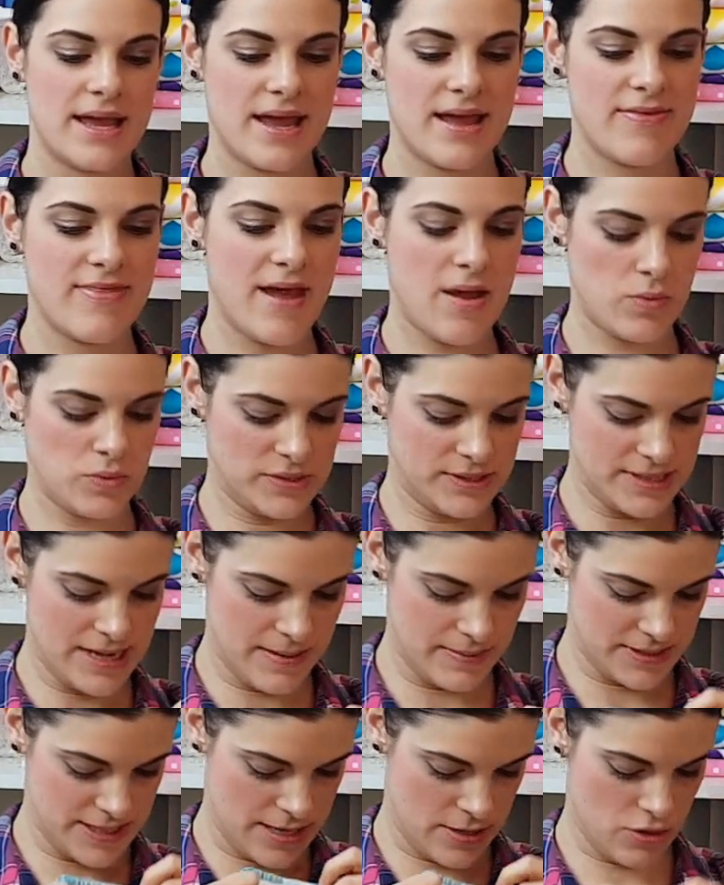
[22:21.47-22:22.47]
and that will
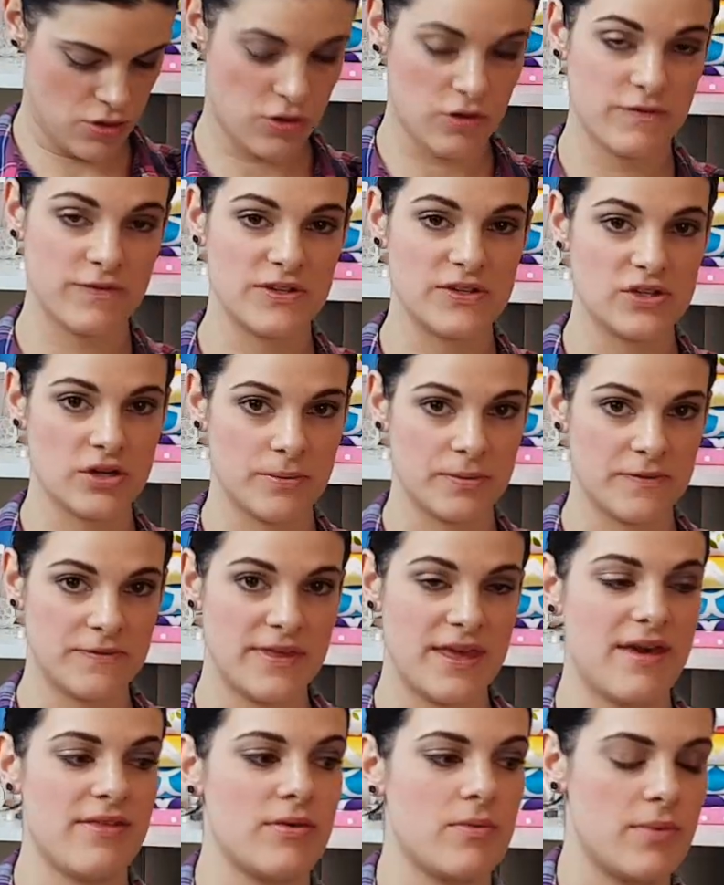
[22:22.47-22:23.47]
snap down over the top of
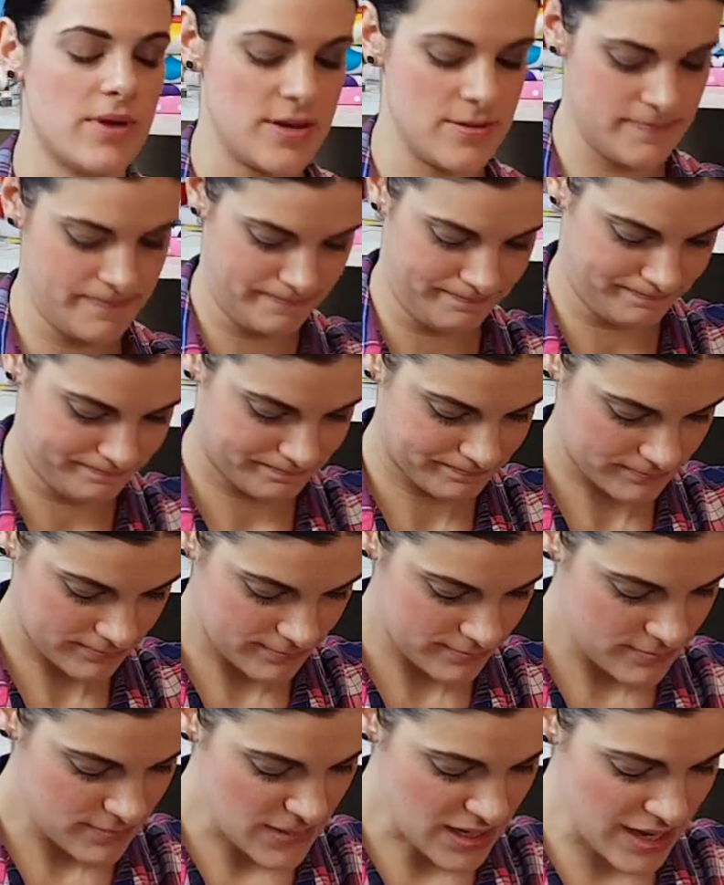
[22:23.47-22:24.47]
the other one,
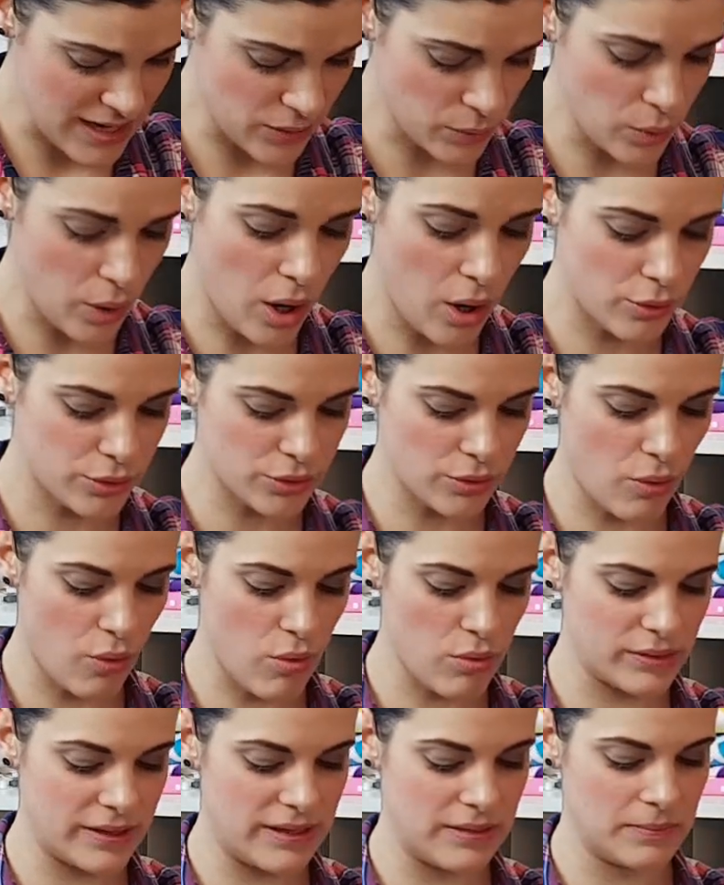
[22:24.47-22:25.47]
and it will hold it
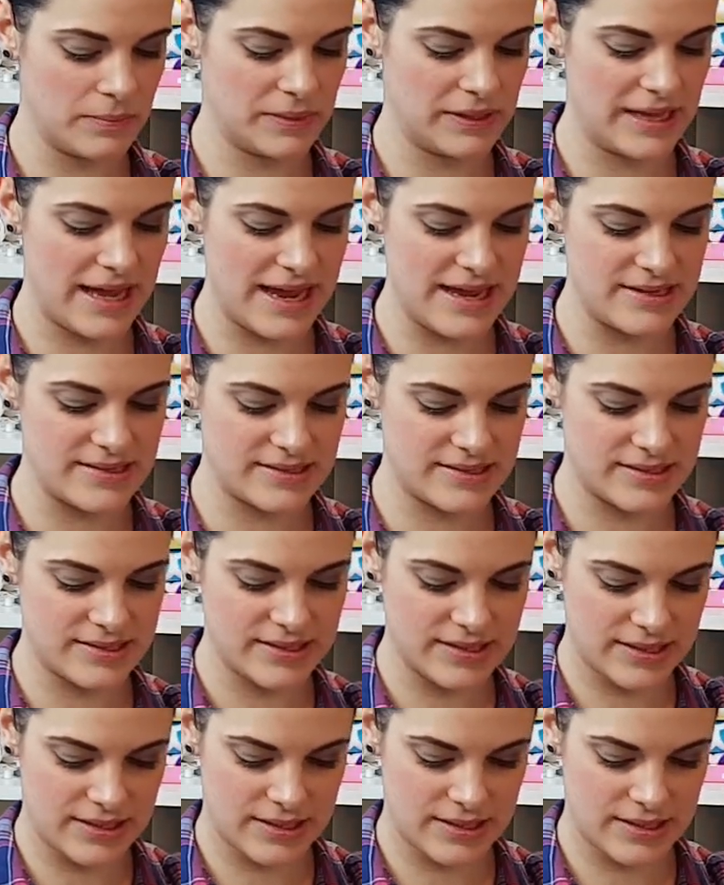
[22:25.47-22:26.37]
all in place.